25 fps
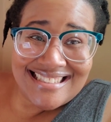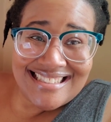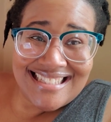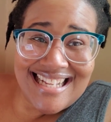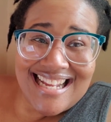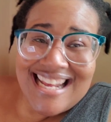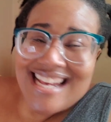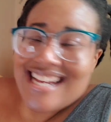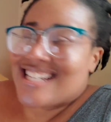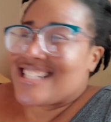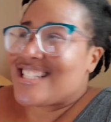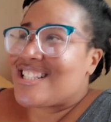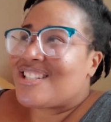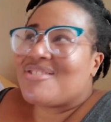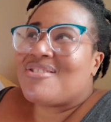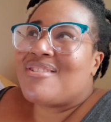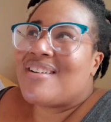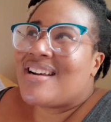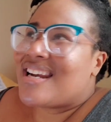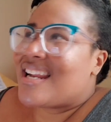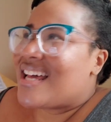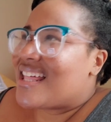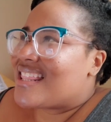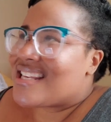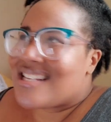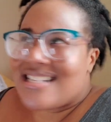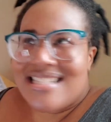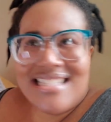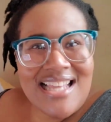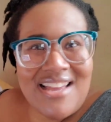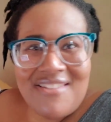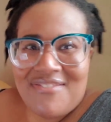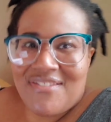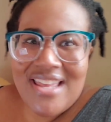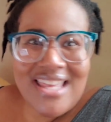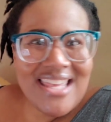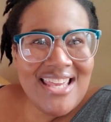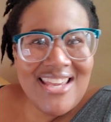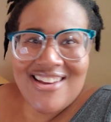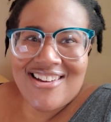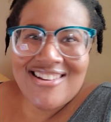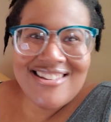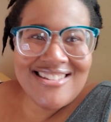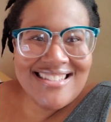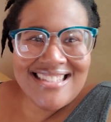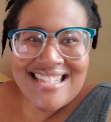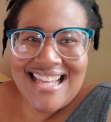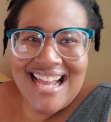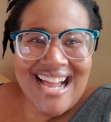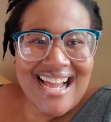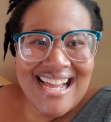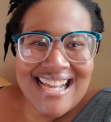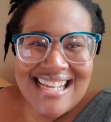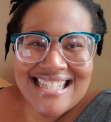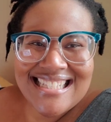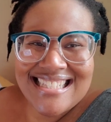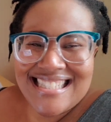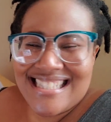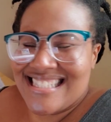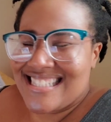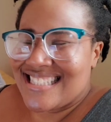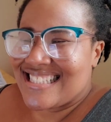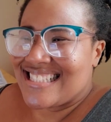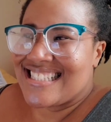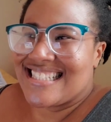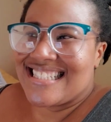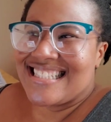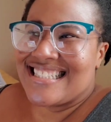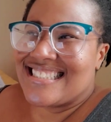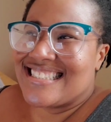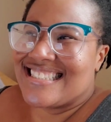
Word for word: Here's to another seven years, guys.